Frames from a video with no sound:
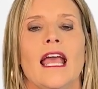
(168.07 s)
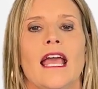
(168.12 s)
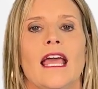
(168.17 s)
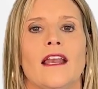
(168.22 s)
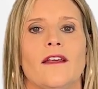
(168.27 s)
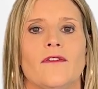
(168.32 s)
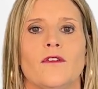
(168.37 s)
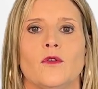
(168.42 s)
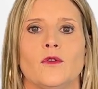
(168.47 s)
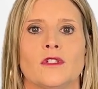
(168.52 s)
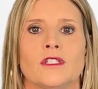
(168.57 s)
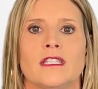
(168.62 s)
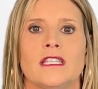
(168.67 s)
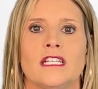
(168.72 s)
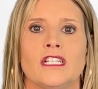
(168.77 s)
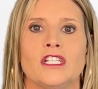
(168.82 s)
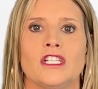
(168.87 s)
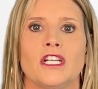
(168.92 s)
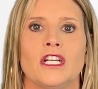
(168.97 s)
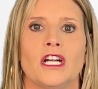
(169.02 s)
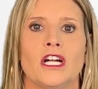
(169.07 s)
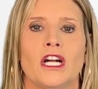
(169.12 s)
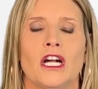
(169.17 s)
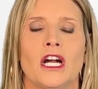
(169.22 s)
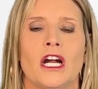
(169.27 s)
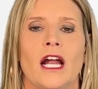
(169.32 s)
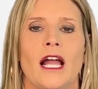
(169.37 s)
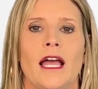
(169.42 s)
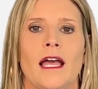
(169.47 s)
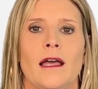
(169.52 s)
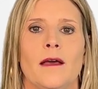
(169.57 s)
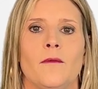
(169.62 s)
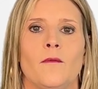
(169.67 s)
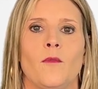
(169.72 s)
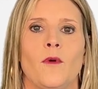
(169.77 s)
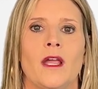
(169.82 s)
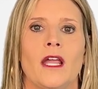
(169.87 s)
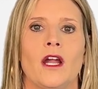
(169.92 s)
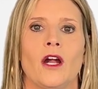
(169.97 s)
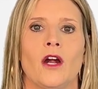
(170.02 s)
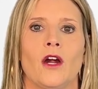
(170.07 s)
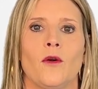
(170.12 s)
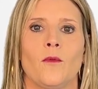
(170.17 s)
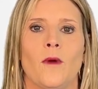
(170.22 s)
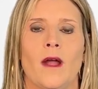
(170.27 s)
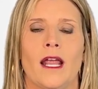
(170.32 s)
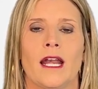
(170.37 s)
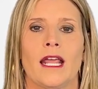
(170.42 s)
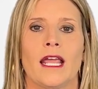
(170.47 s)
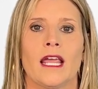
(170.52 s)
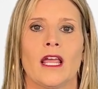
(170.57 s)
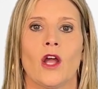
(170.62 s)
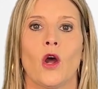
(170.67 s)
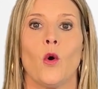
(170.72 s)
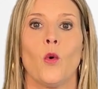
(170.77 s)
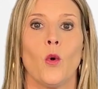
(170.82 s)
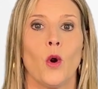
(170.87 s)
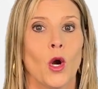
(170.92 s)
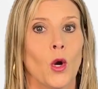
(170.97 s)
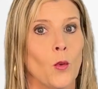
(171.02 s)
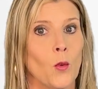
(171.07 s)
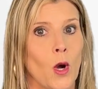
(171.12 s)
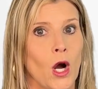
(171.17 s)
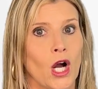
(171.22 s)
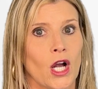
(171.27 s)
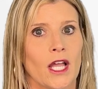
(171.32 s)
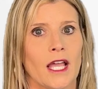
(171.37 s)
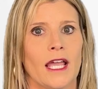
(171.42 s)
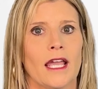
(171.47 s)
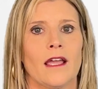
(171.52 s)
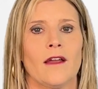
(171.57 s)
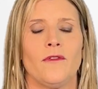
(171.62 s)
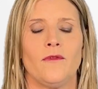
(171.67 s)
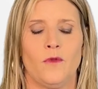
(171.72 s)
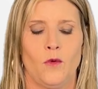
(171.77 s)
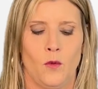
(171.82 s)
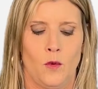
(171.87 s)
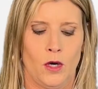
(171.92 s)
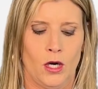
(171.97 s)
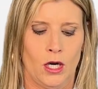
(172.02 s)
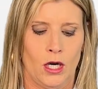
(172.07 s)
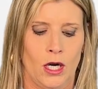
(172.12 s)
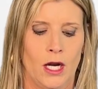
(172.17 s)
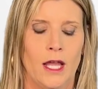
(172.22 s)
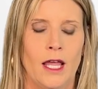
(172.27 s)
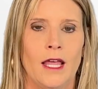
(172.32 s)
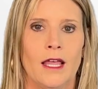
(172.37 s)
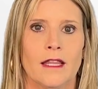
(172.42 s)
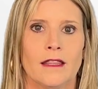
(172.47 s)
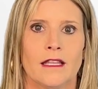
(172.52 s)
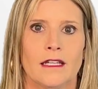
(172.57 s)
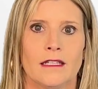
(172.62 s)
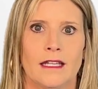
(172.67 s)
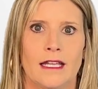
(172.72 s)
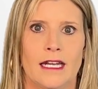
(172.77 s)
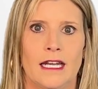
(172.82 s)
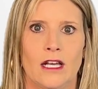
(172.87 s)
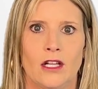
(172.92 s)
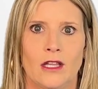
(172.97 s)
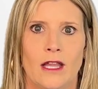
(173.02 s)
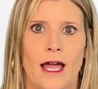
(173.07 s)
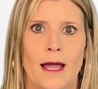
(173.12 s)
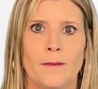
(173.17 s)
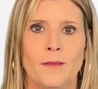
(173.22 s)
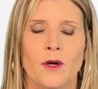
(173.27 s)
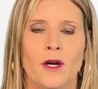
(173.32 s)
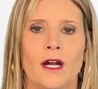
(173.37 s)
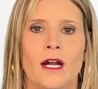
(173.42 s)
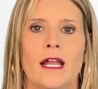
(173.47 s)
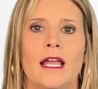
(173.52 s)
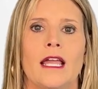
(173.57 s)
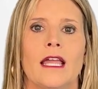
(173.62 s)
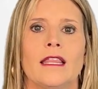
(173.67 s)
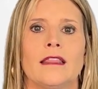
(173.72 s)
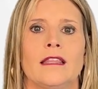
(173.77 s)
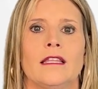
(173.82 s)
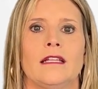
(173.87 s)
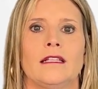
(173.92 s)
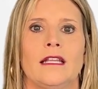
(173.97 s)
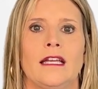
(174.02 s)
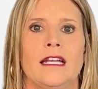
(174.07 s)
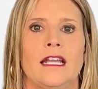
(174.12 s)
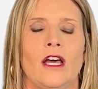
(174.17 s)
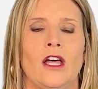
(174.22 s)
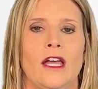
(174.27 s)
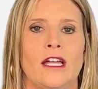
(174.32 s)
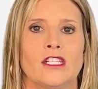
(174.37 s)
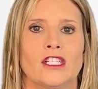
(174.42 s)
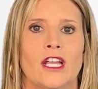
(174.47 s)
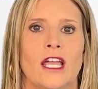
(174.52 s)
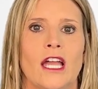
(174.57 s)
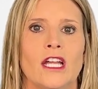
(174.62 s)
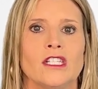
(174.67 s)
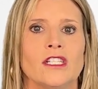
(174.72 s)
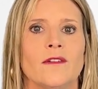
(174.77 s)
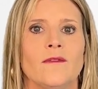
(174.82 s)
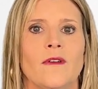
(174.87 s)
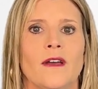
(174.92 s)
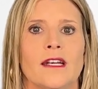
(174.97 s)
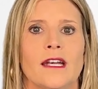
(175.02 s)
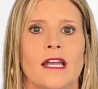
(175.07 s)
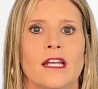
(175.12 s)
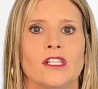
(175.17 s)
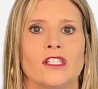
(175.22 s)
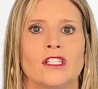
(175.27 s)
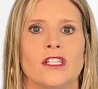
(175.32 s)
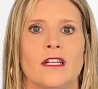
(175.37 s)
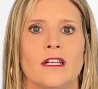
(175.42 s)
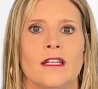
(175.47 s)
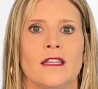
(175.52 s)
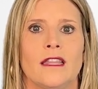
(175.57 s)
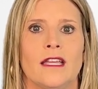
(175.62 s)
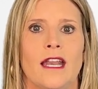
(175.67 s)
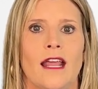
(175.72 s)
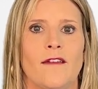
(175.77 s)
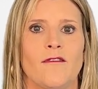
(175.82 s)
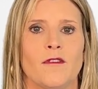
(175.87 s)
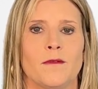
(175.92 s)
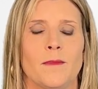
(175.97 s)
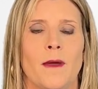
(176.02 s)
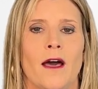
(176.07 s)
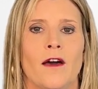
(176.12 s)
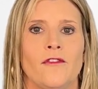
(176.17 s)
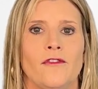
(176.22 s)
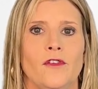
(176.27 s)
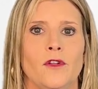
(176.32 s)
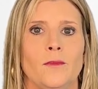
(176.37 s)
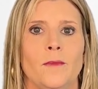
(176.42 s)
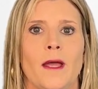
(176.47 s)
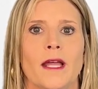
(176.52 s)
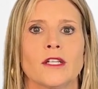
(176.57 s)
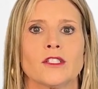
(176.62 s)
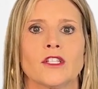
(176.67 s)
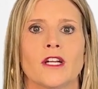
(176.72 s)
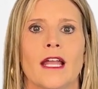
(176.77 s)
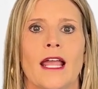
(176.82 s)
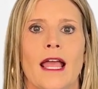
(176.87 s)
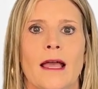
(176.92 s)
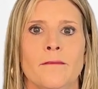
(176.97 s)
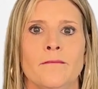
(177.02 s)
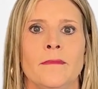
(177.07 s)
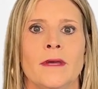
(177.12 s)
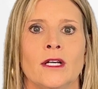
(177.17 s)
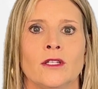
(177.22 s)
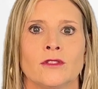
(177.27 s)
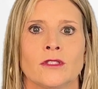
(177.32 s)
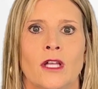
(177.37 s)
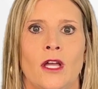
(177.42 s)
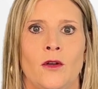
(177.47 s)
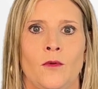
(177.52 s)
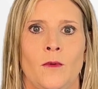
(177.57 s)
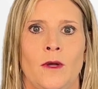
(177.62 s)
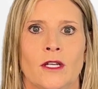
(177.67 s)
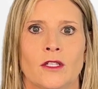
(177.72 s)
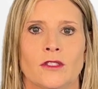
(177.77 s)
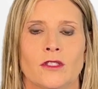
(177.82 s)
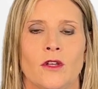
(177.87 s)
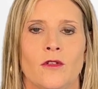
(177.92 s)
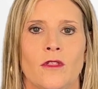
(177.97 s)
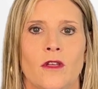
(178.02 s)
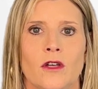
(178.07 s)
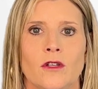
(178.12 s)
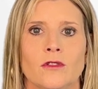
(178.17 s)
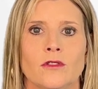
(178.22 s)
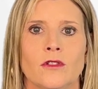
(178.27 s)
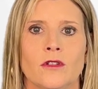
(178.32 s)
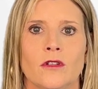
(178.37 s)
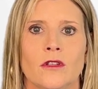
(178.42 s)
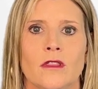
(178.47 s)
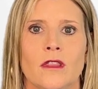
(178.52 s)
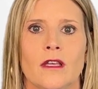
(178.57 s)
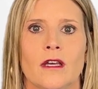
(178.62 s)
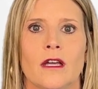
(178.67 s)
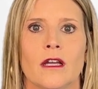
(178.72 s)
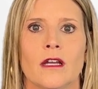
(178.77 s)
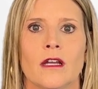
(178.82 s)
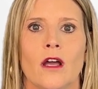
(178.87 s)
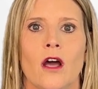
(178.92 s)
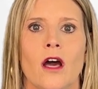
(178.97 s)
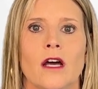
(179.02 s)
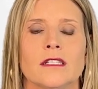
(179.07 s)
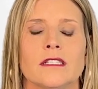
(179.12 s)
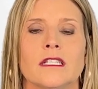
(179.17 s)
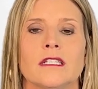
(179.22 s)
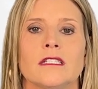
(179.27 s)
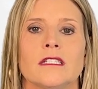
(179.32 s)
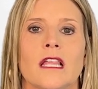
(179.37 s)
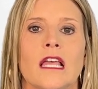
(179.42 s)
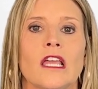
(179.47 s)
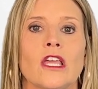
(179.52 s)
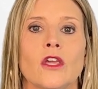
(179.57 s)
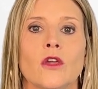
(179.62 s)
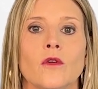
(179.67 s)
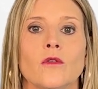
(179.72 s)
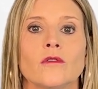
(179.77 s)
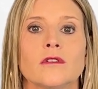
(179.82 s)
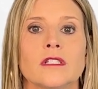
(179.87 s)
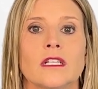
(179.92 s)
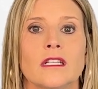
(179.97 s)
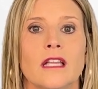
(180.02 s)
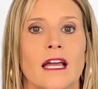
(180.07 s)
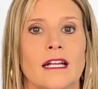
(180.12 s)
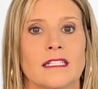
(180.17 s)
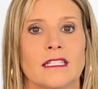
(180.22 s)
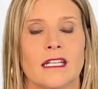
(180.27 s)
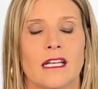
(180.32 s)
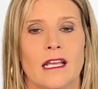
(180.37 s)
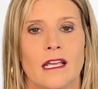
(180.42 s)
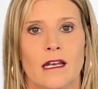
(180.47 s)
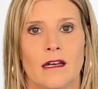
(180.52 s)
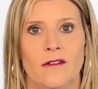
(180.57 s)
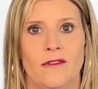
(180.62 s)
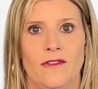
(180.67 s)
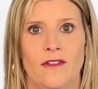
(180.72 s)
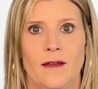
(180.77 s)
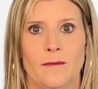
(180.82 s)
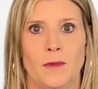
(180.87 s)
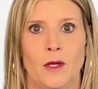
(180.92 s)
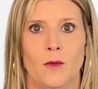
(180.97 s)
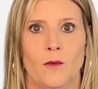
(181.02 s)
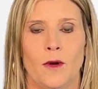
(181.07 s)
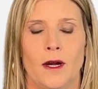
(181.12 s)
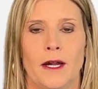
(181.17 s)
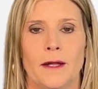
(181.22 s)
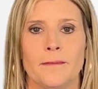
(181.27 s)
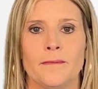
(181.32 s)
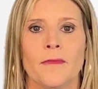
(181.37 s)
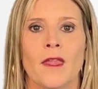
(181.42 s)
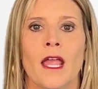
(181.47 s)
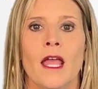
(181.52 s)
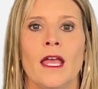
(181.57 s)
And of course, this year we are running or walking for the Lindale Library, the Lindale Education Foundation, the David Powell Food Pantry, and Meals on Wheels. So those are the causes that you selected in February.